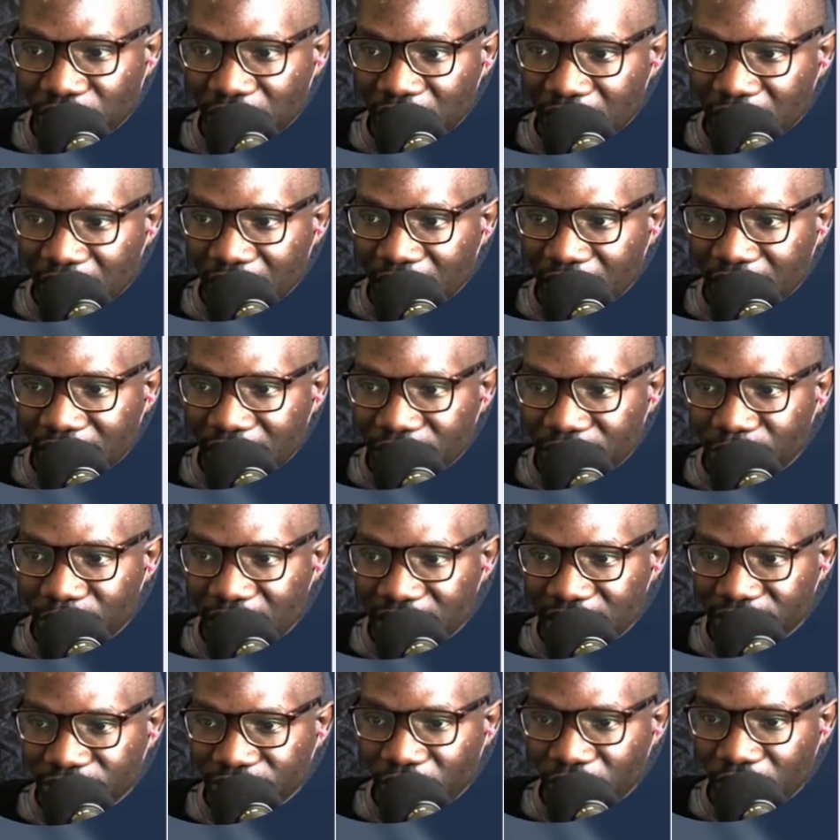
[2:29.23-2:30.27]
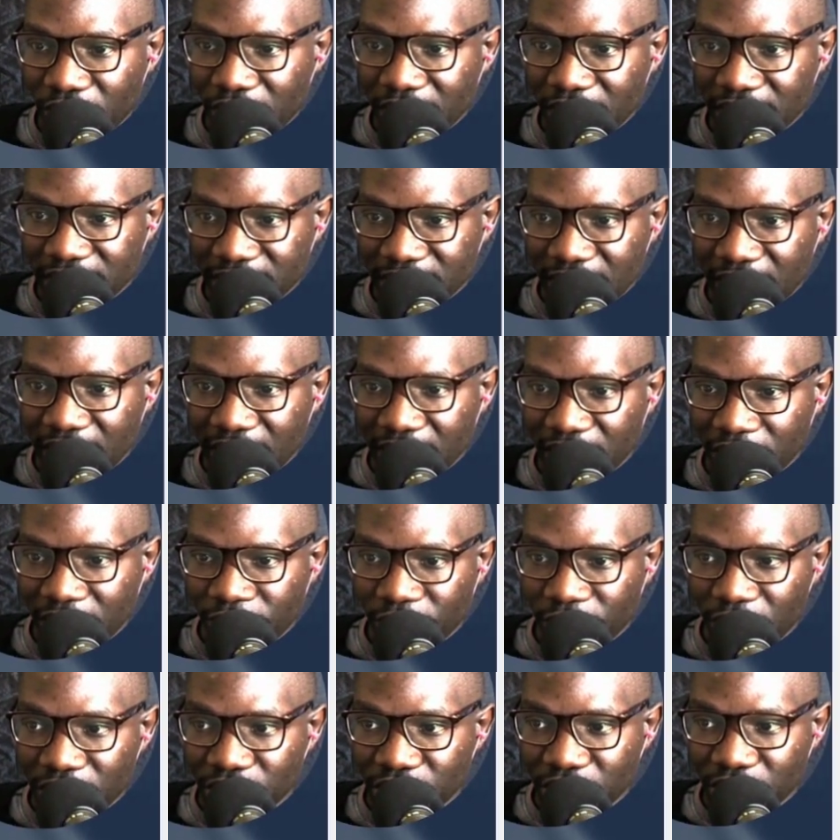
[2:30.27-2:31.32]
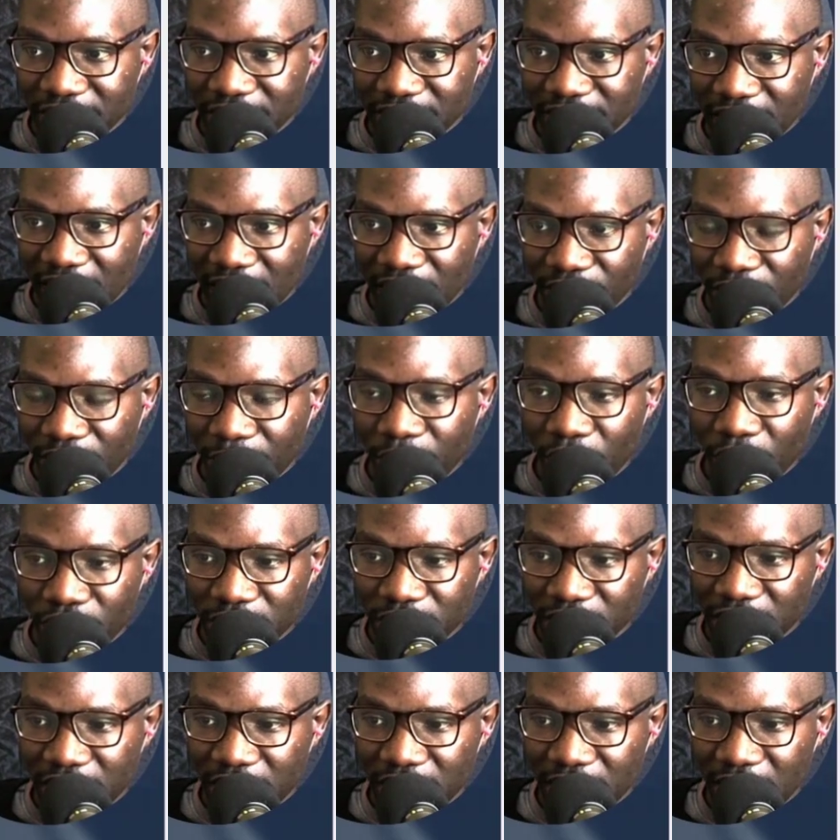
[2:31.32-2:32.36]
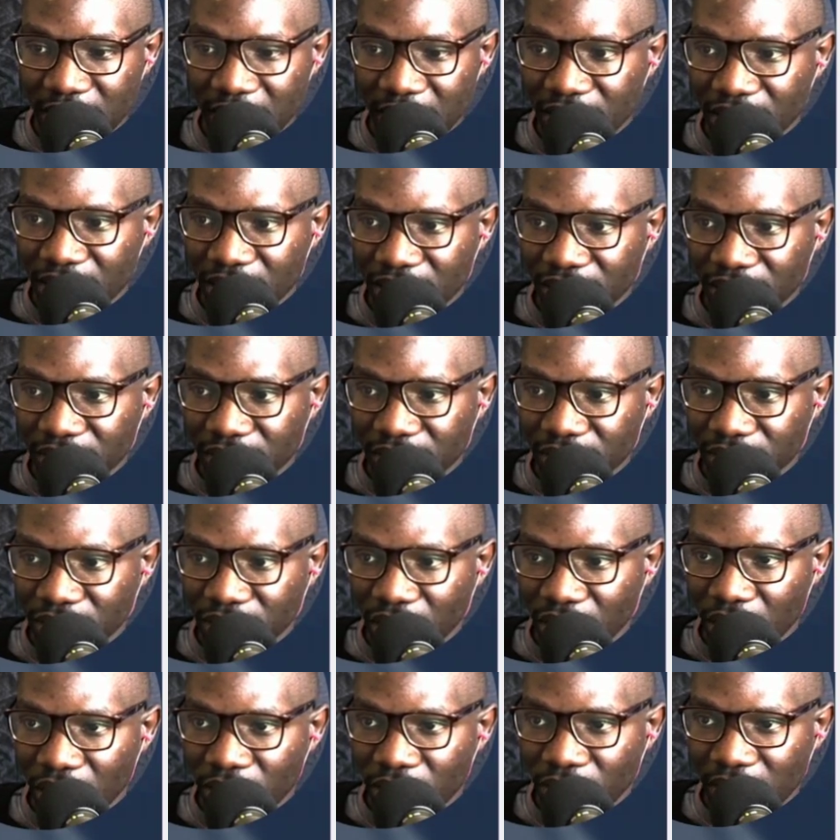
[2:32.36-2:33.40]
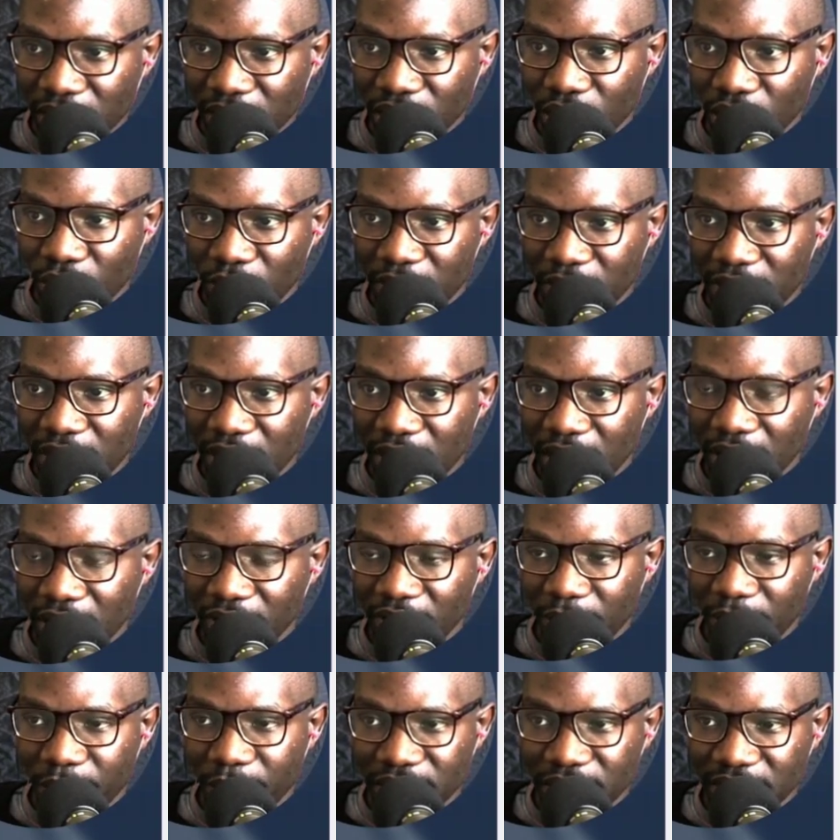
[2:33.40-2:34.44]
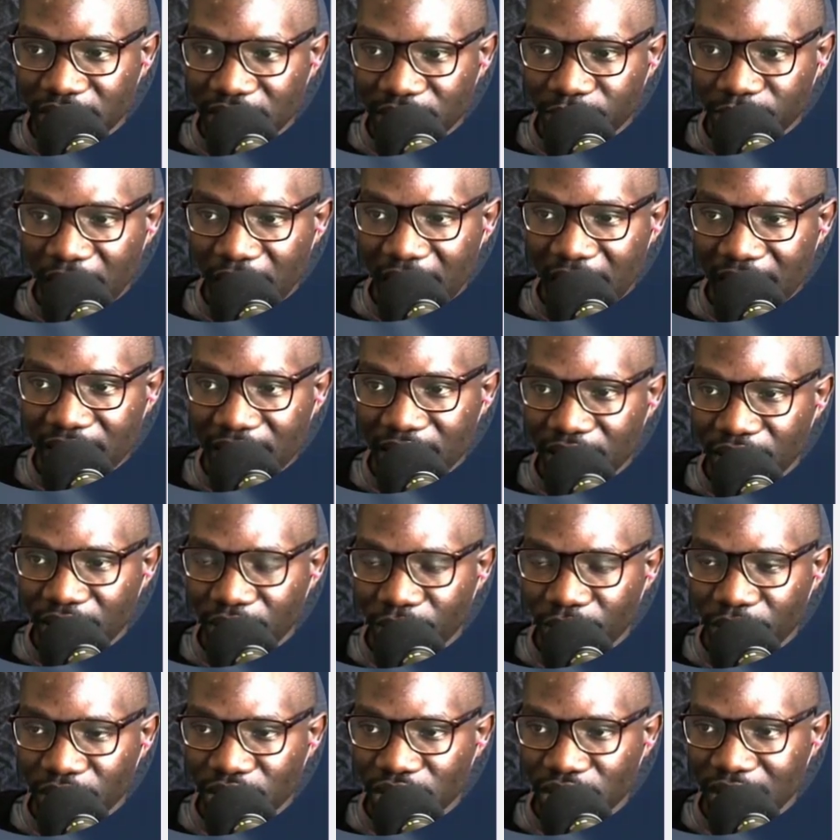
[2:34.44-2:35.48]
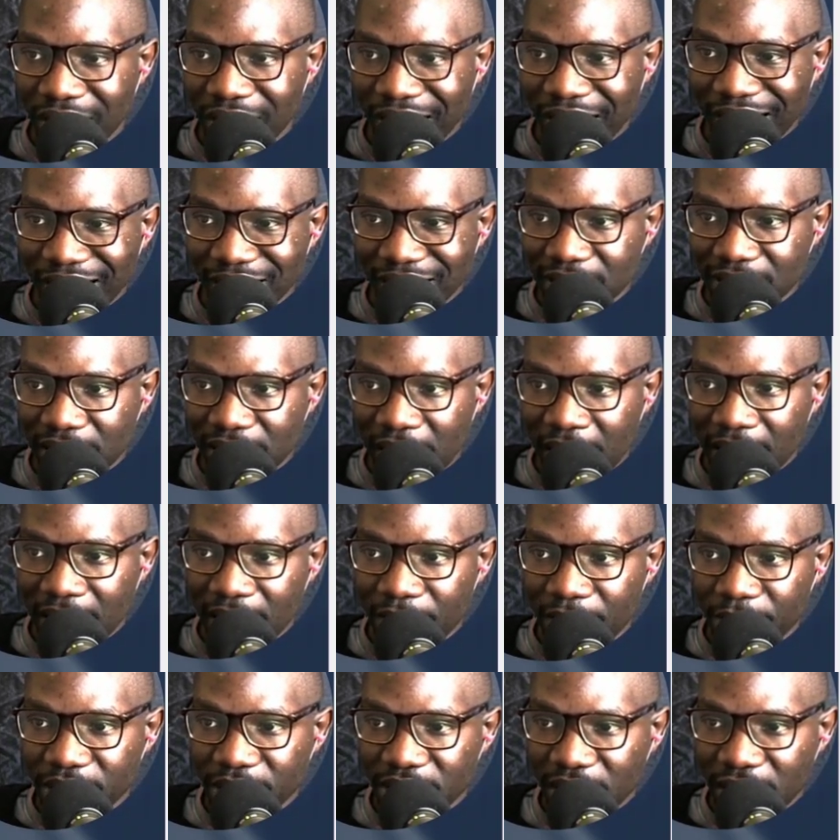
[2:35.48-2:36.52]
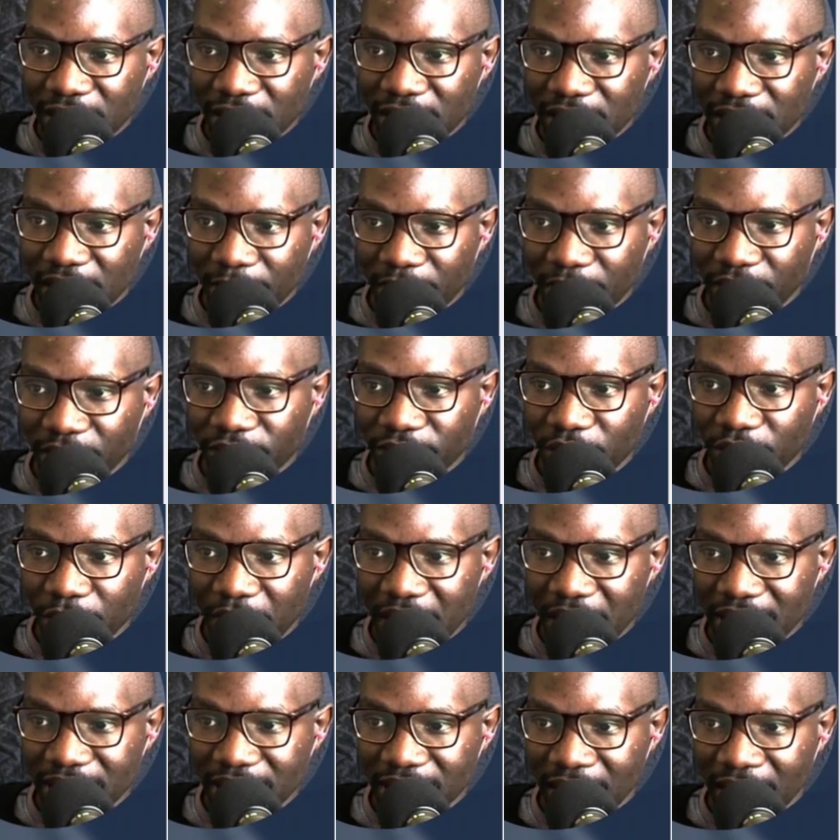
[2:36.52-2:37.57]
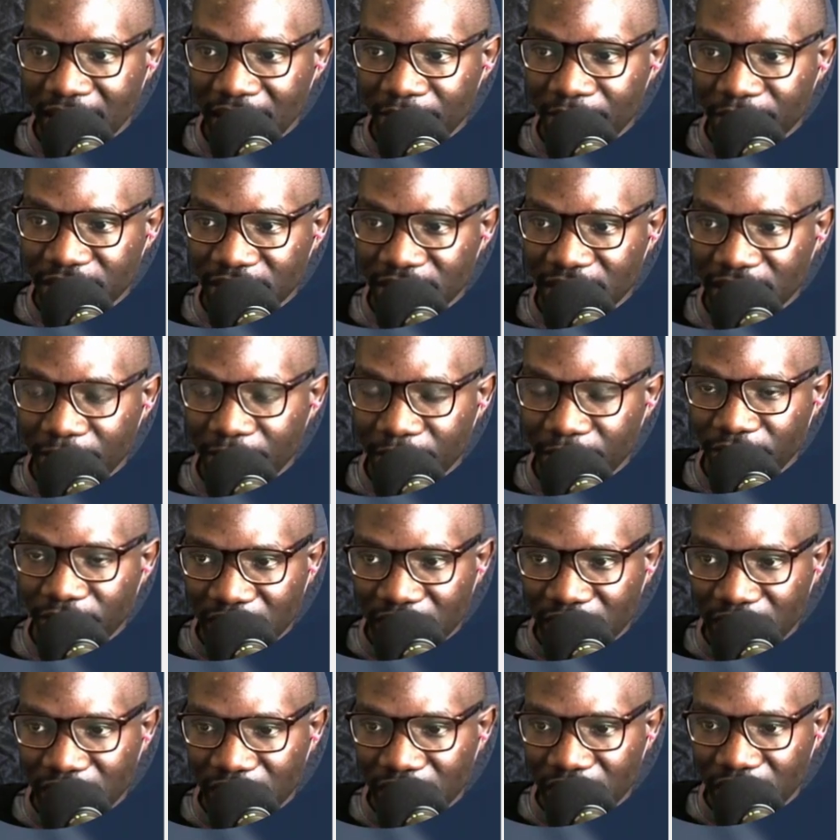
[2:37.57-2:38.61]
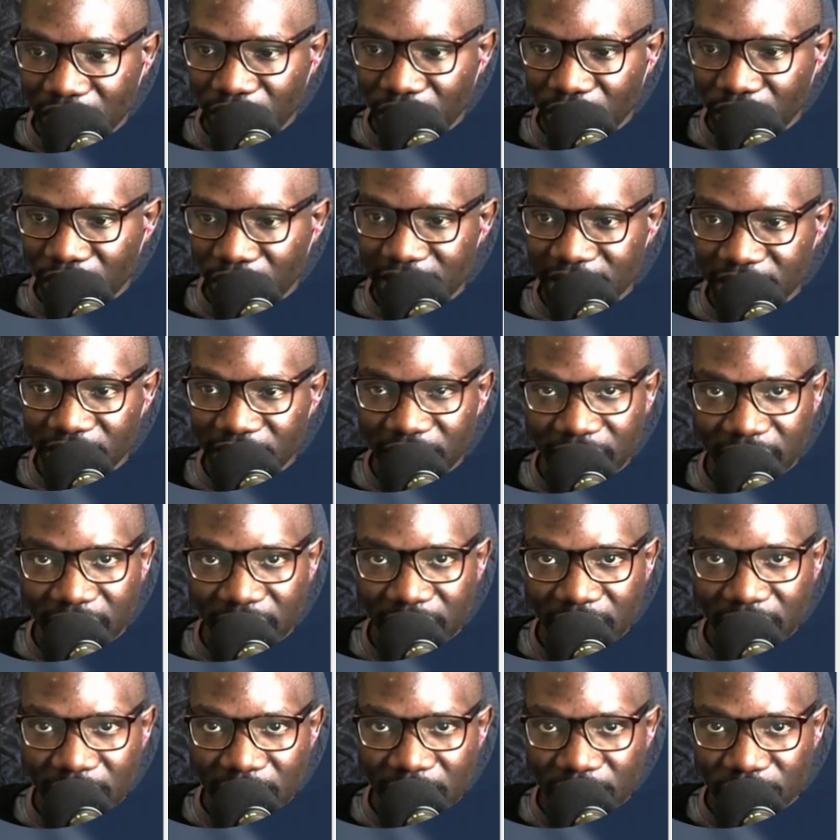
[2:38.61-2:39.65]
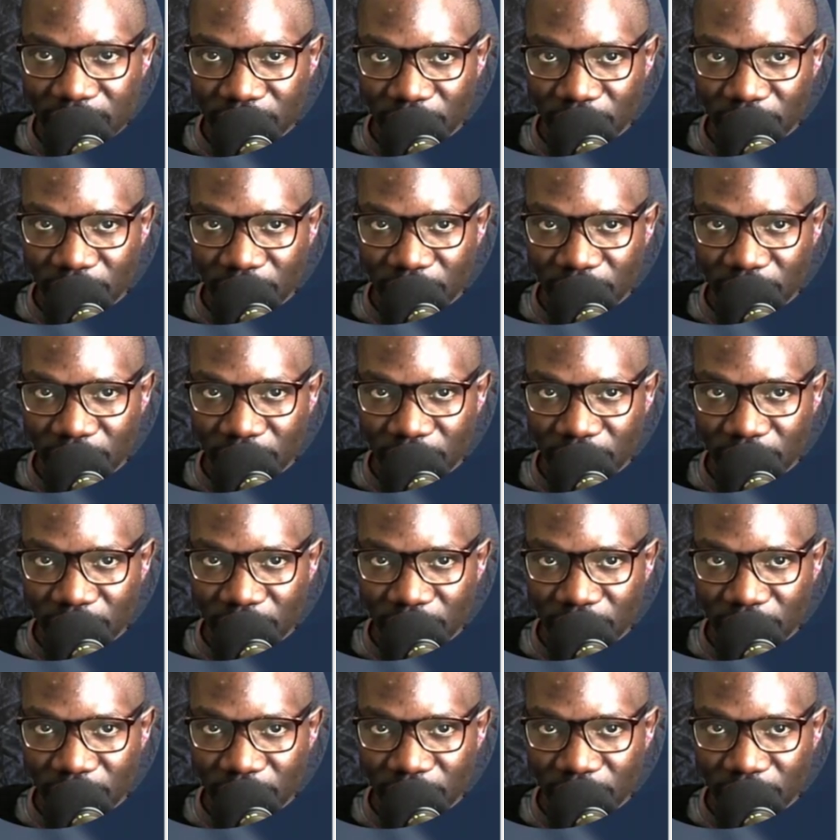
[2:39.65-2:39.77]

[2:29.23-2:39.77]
best for reselling. If you want to resell web hosting, then you can go with the business plan, which has unlimited number of domains, unlimited number of accounts. So let's come back